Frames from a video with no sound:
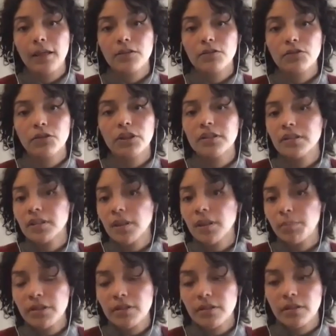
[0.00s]
So this is a
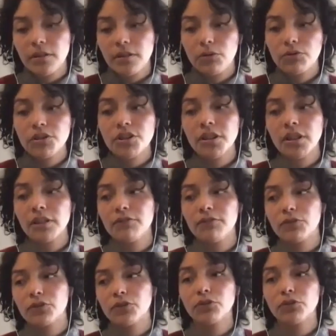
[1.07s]
piece originally for